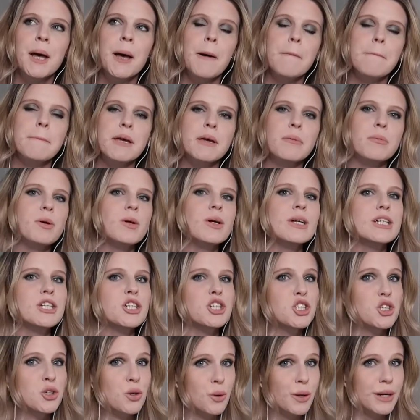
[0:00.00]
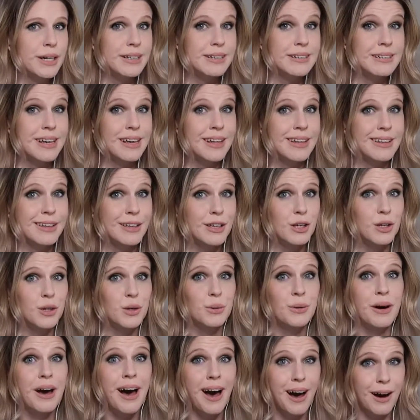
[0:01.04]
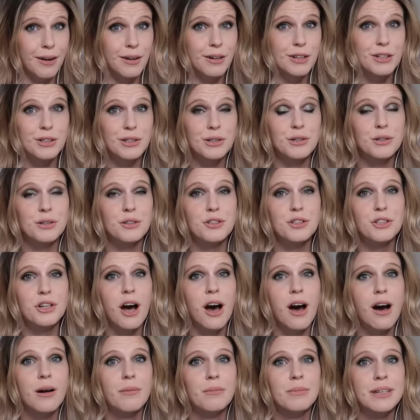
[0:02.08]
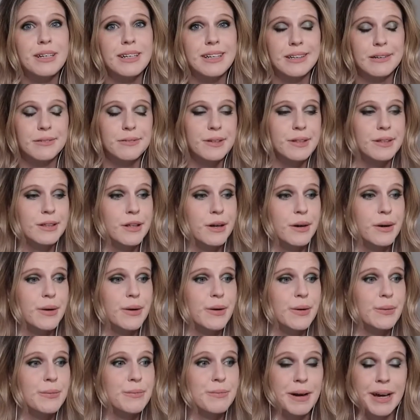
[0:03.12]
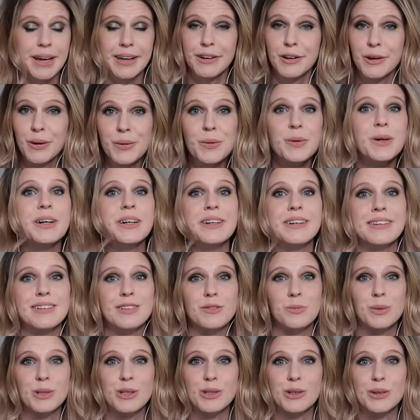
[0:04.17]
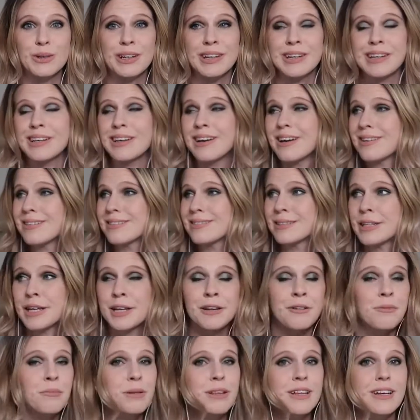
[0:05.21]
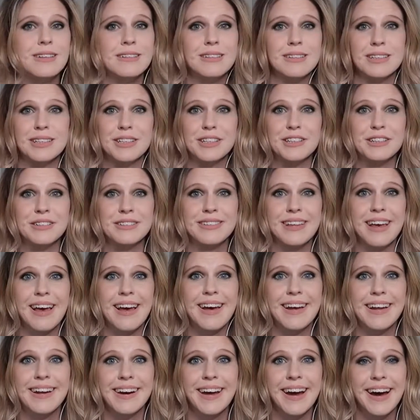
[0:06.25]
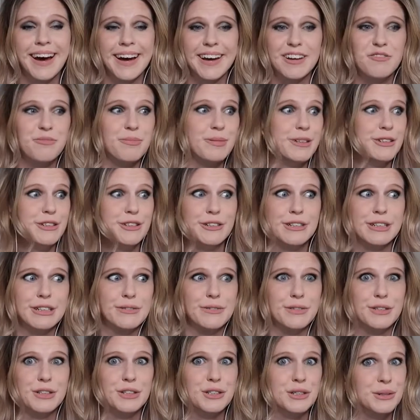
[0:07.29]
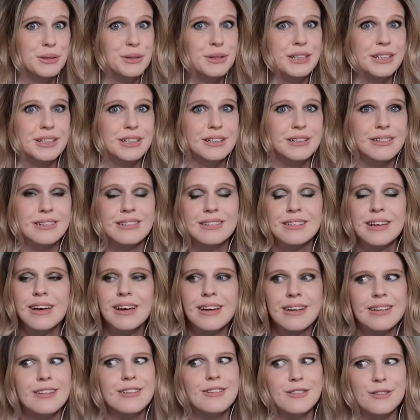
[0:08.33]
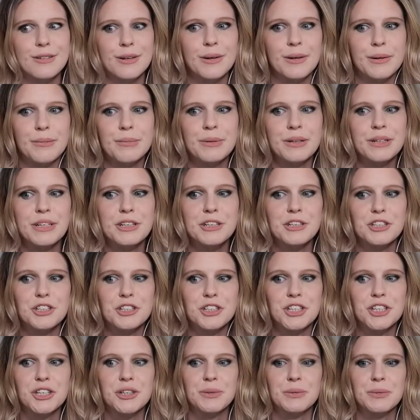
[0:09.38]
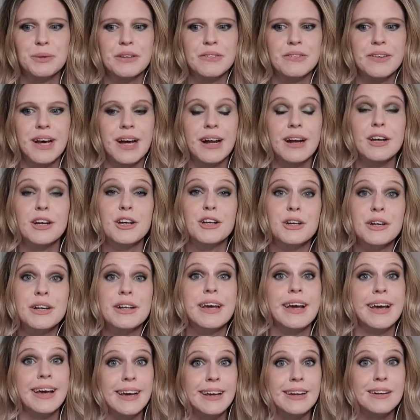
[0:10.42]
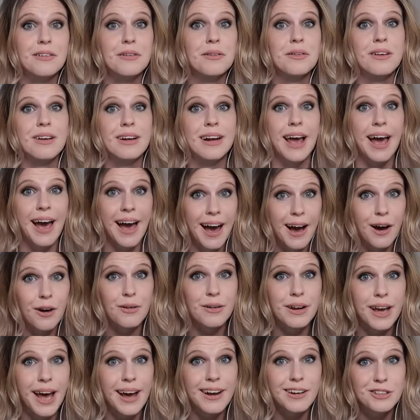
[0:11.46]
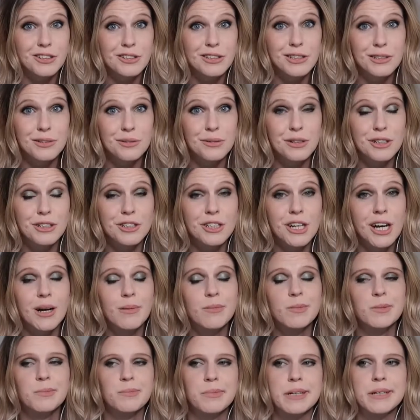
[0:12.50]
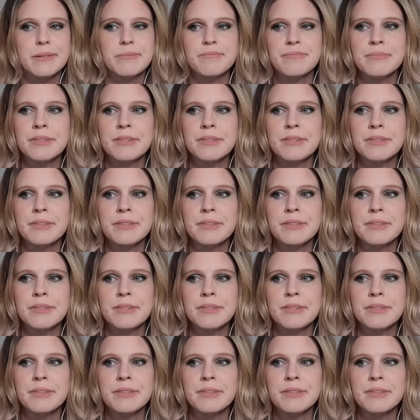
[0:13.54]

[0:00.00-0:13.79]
people enjoy telling you how to do your job, even though my coworker's been doing it 10 plus years and I've been doing it for 2 years. So I'm pretty sure we've got a good handle on how to actually do our jobs. But